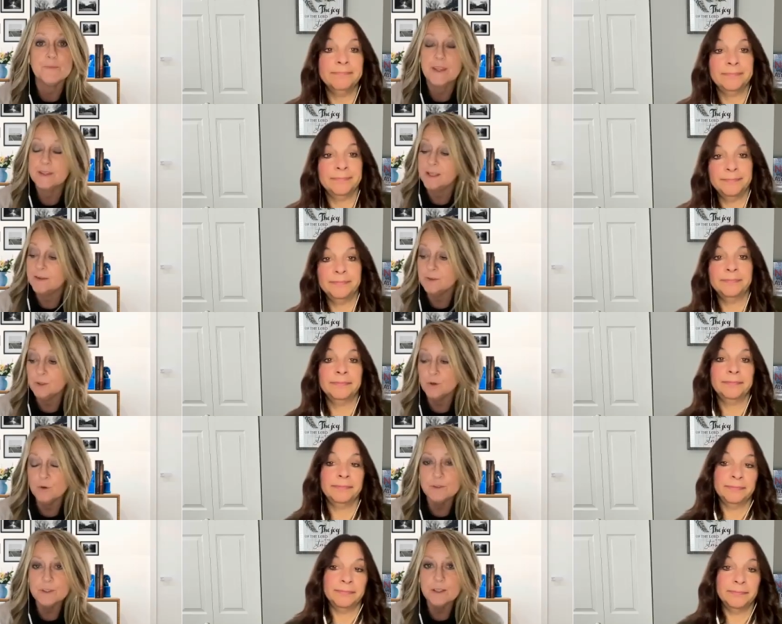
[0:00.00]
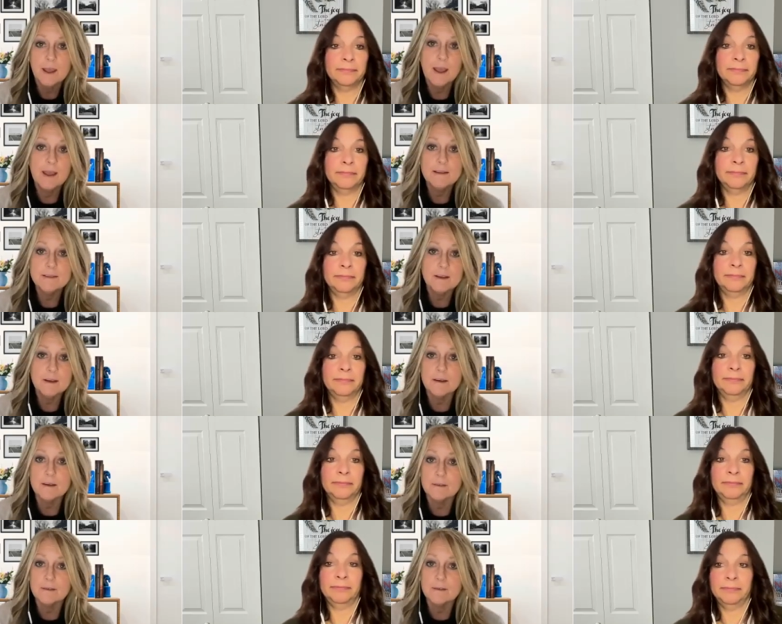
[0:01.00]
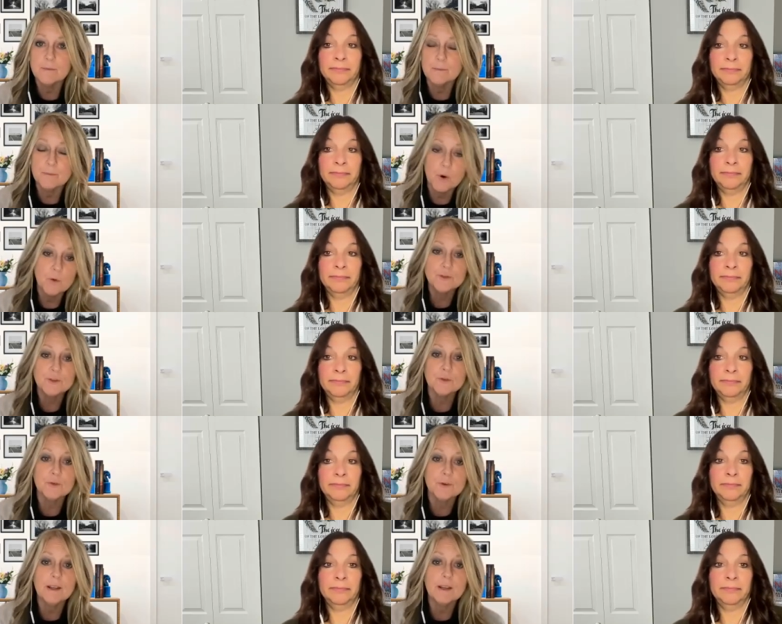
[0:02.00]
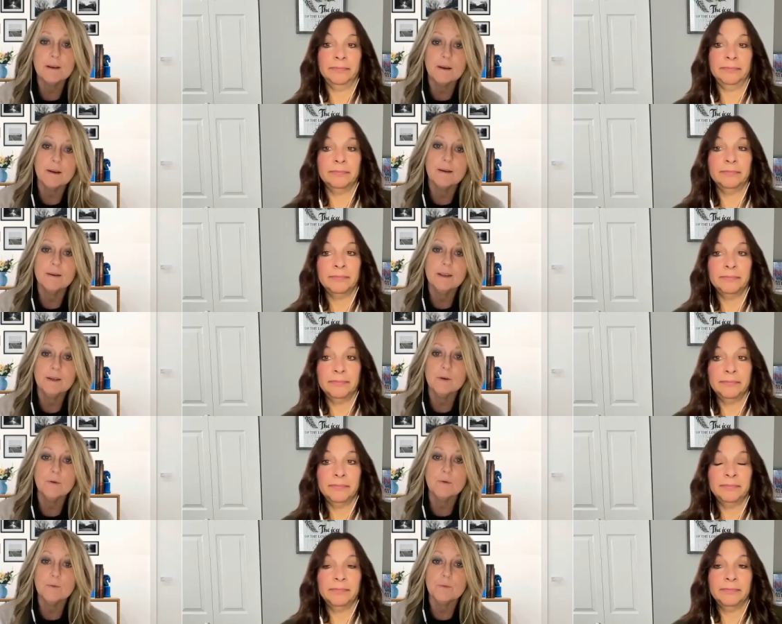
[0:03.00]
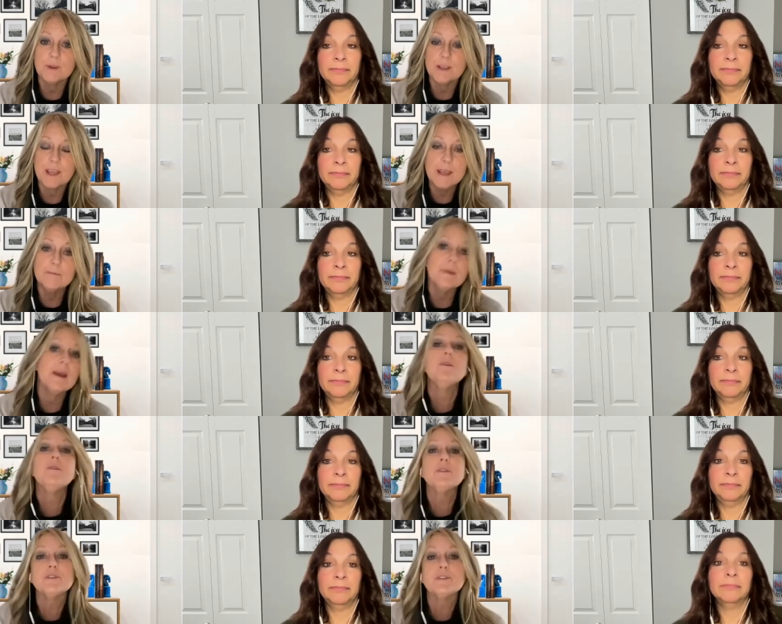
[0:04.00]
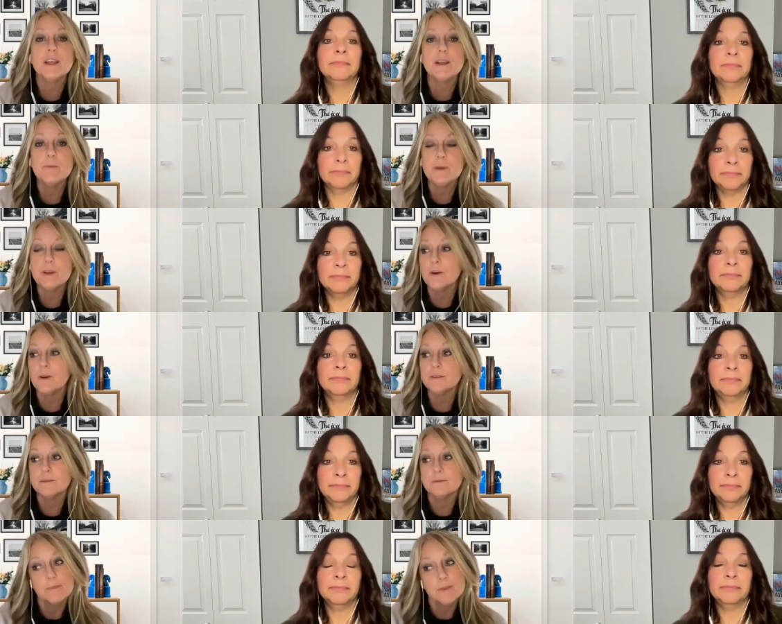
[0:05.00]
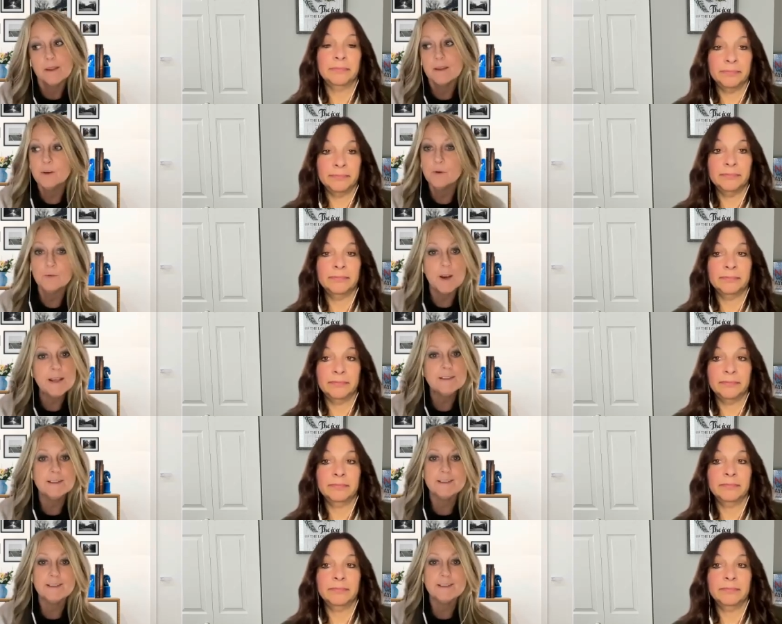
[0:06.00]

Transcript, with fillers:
Speaker 1: They even use it as a bolstering, you know, gay marriage thing because you're racist